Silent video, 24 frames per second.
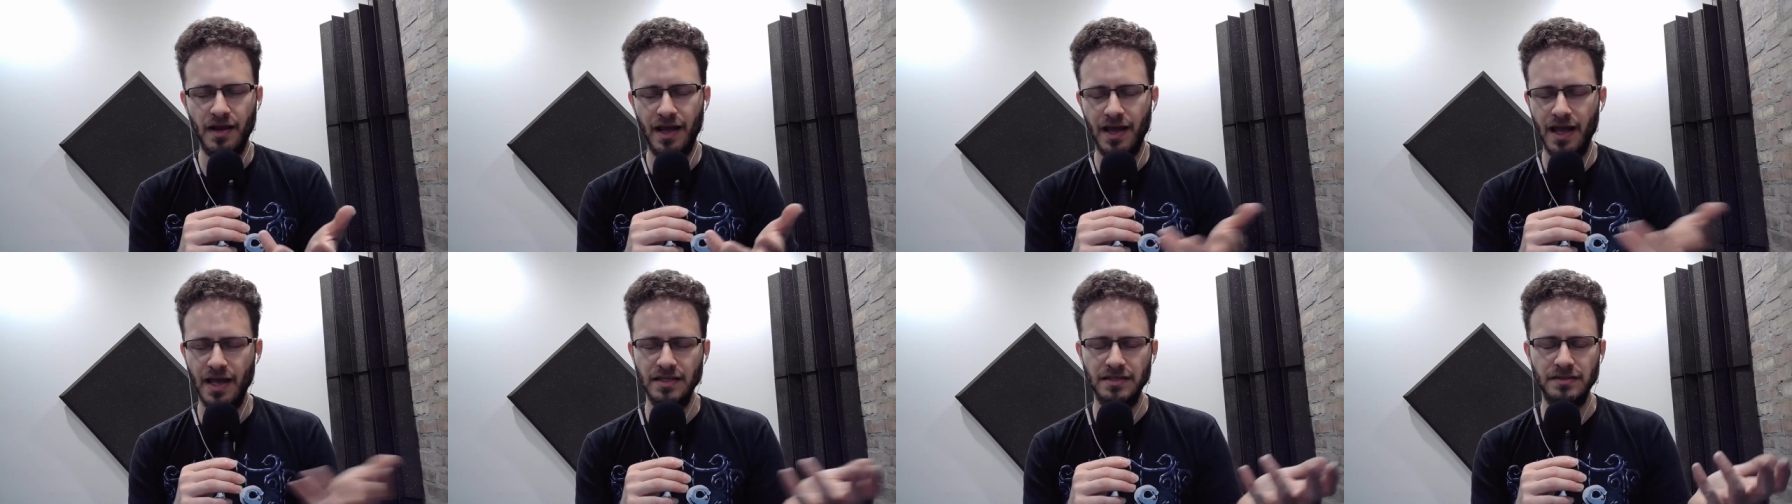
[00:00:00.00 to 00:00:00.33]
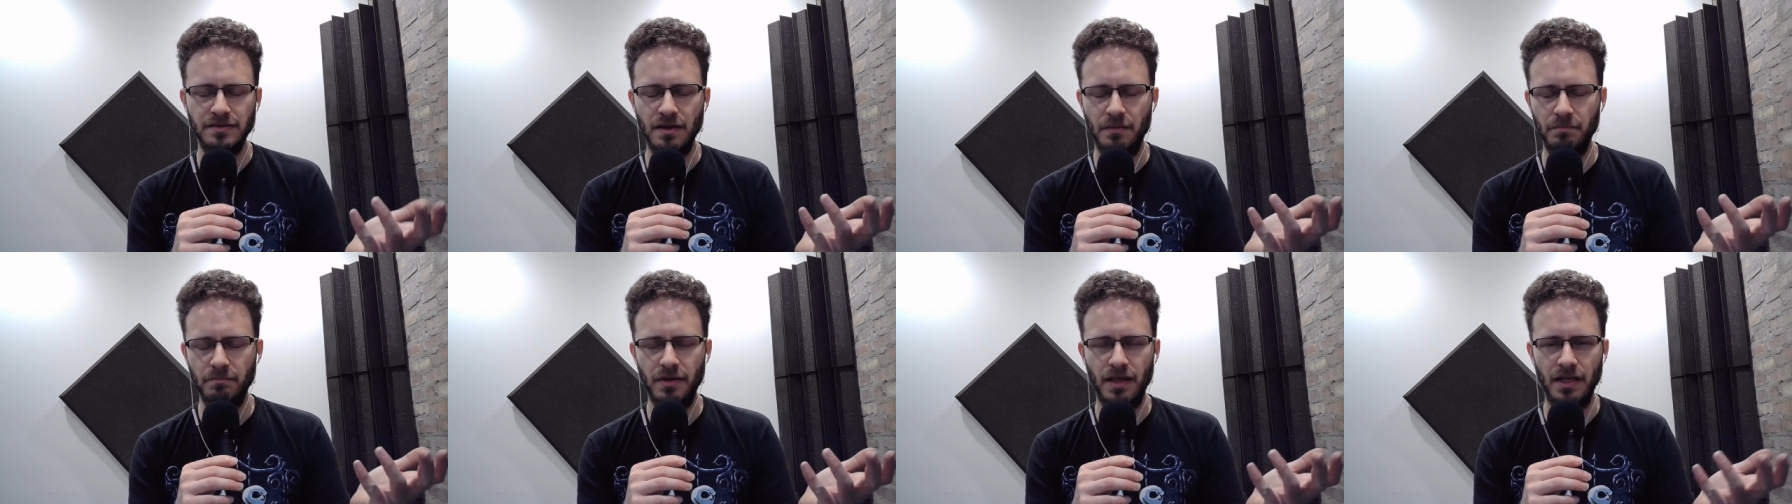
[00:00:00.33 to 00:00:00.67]
I guess
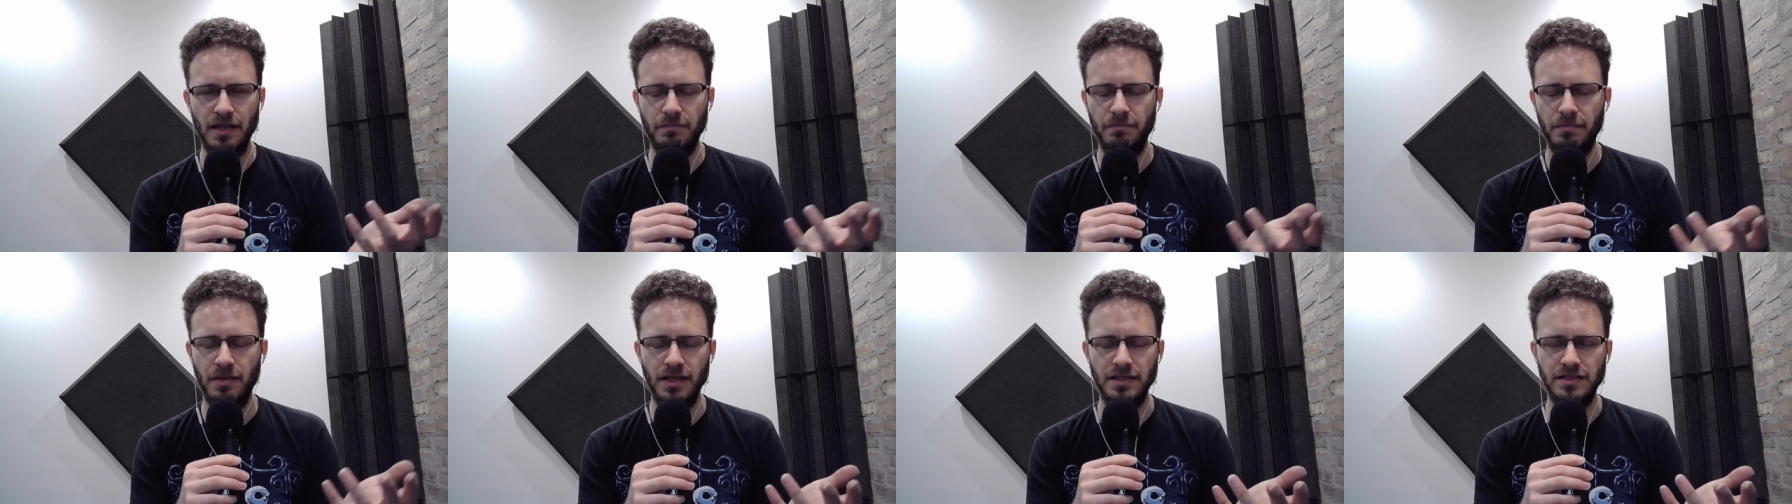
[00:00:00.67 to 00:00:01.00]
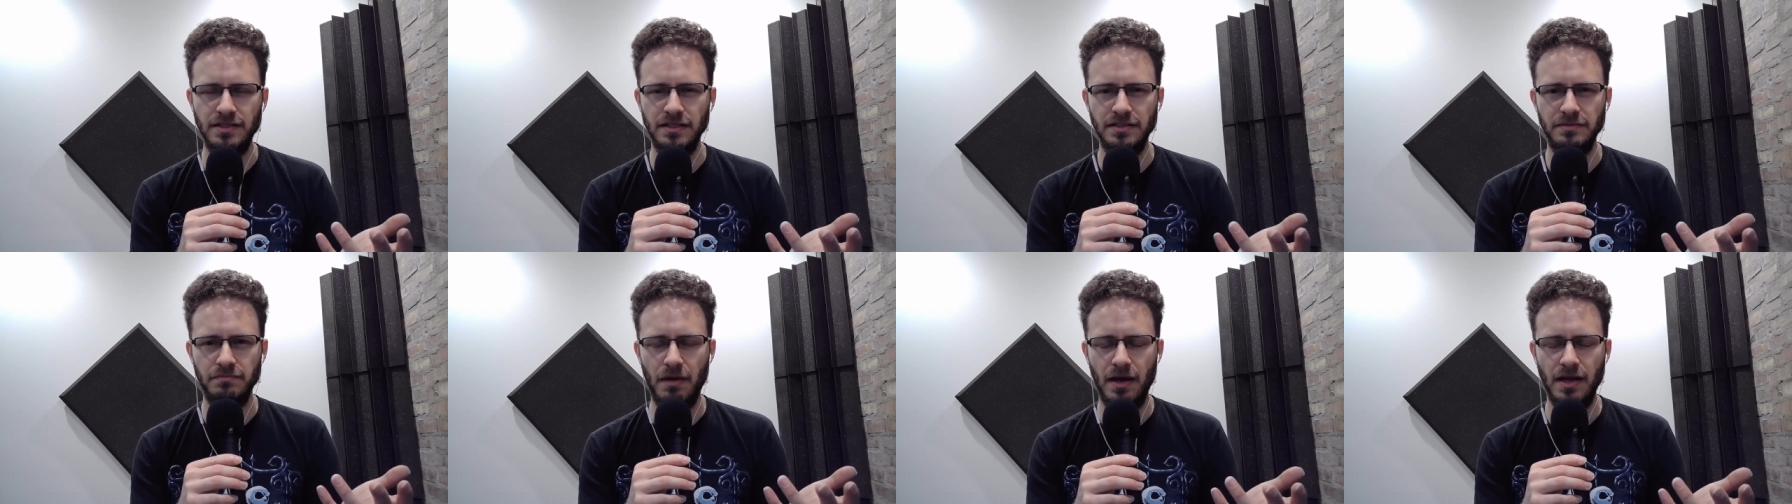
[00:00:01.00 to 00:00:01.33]
some
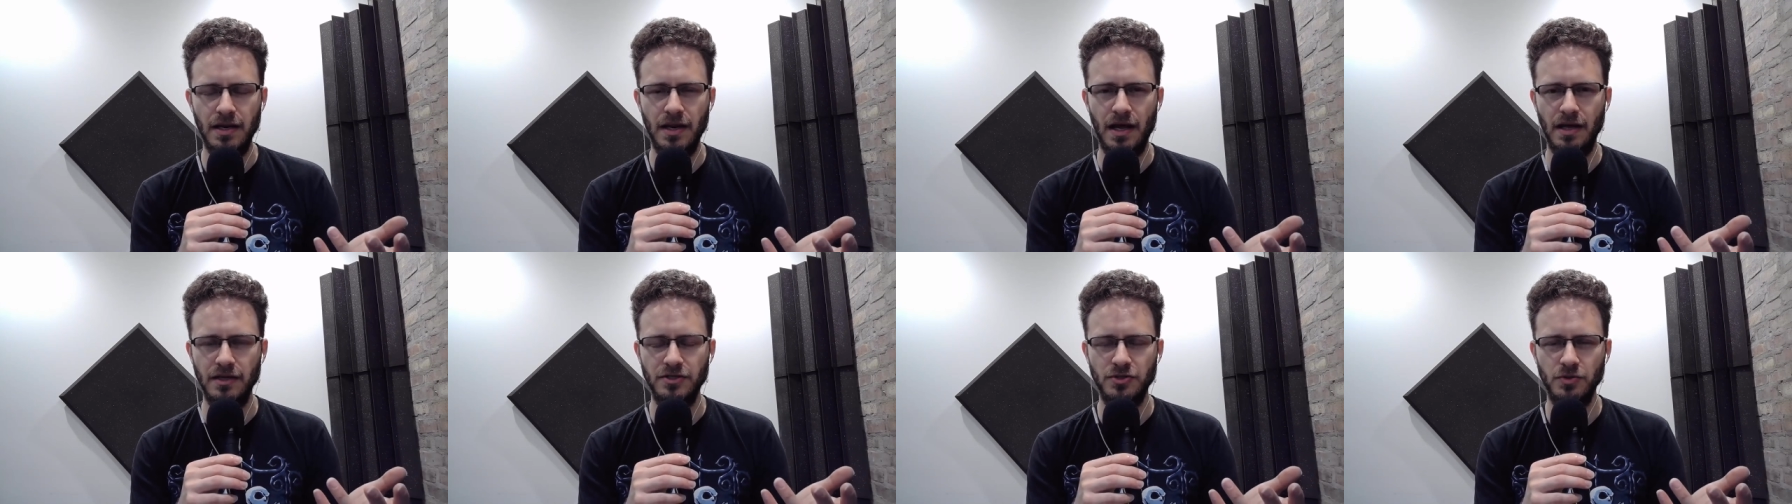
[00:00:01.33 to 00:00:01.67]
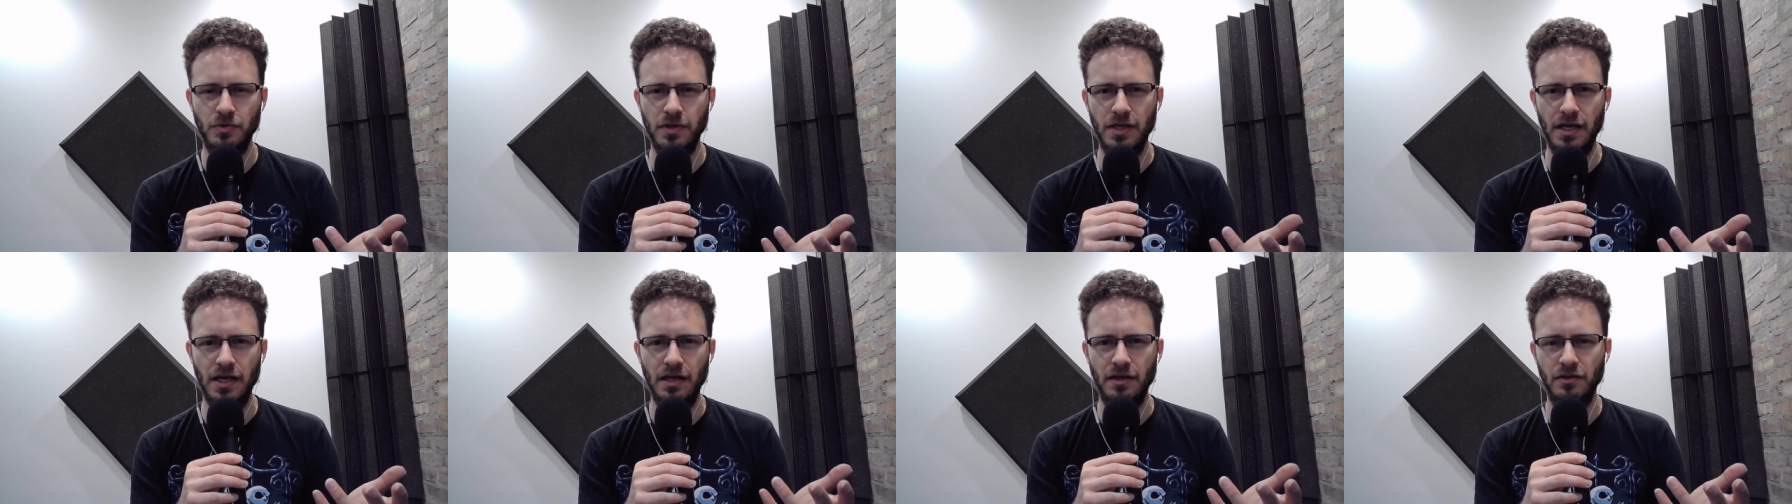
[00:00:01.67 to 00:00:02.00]
places might not do
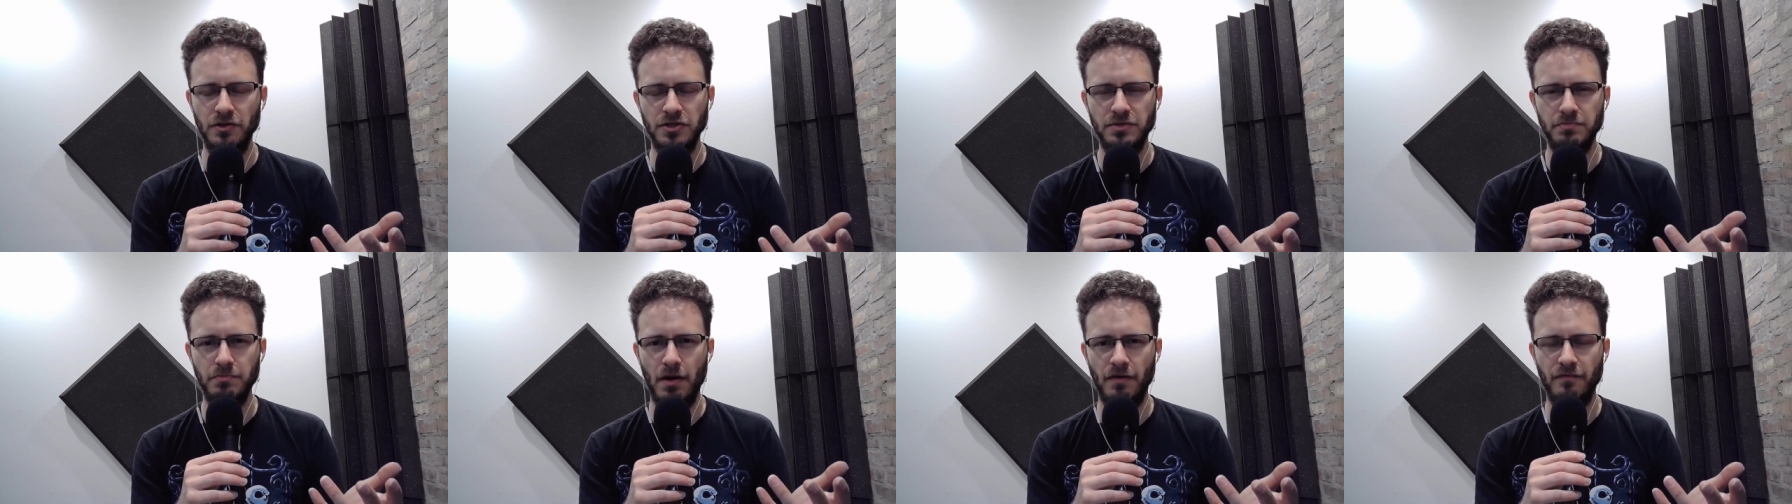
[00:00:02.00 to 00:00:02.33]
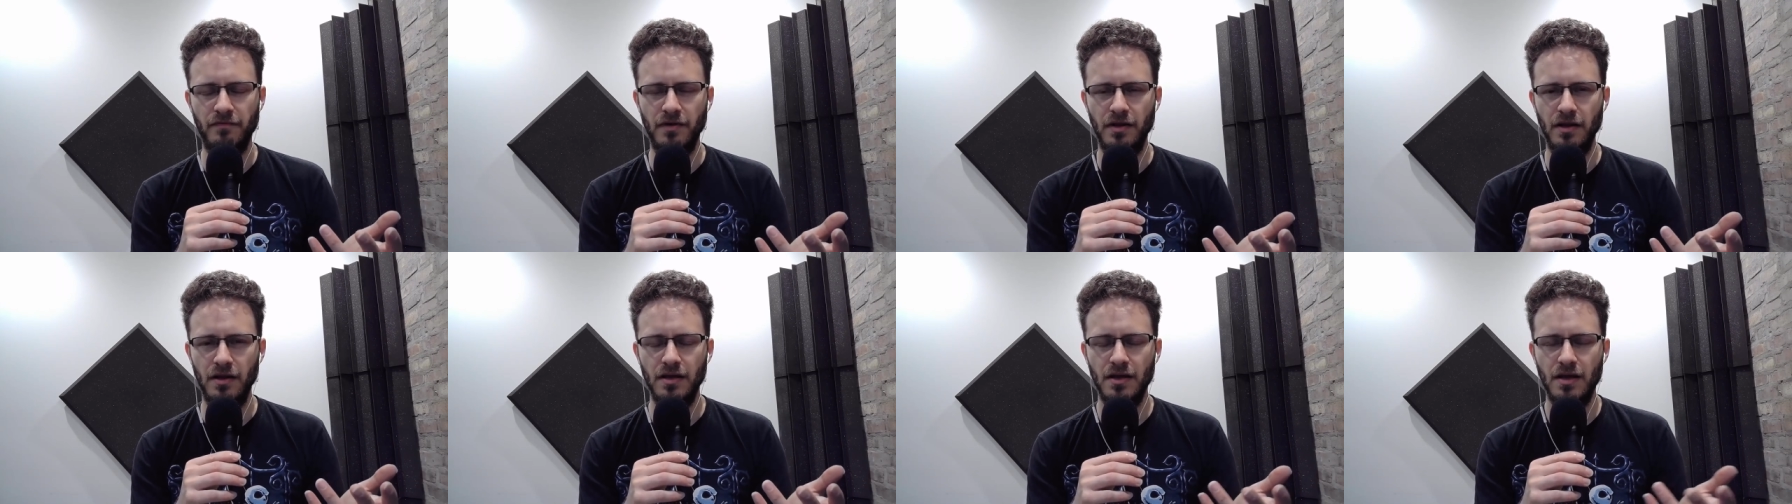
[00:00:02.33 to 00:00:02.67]
an English
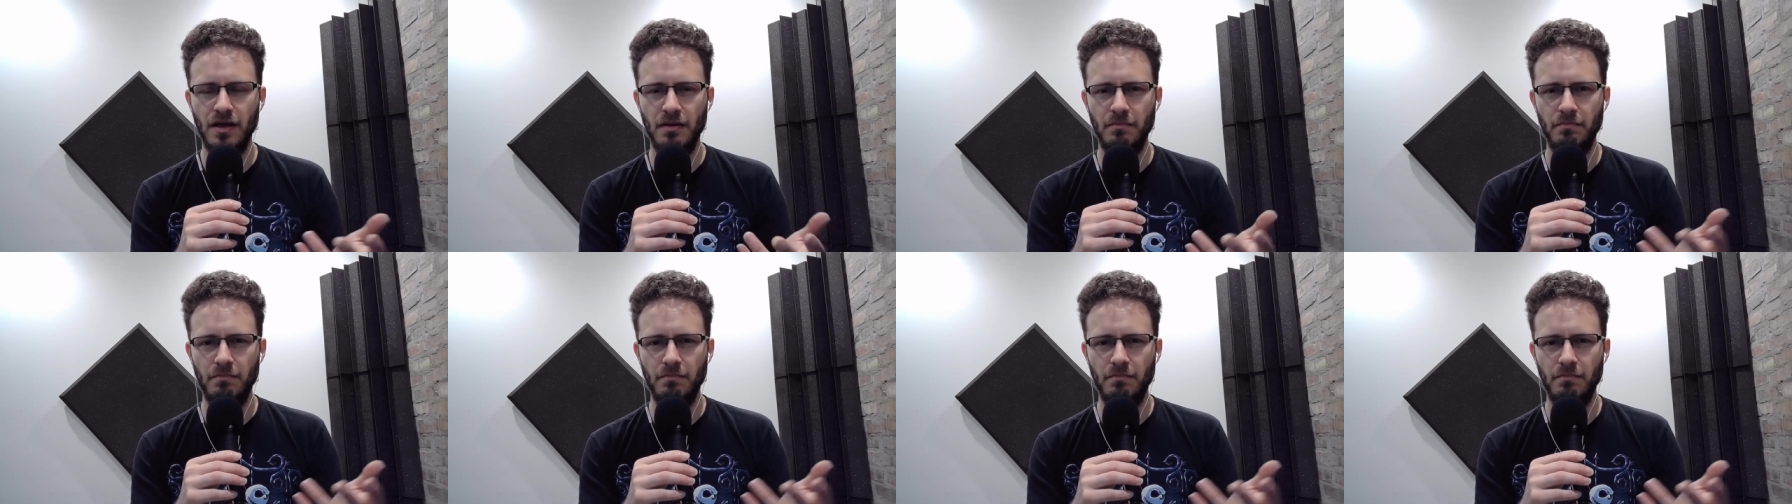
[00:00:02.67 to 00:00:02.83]
muffin.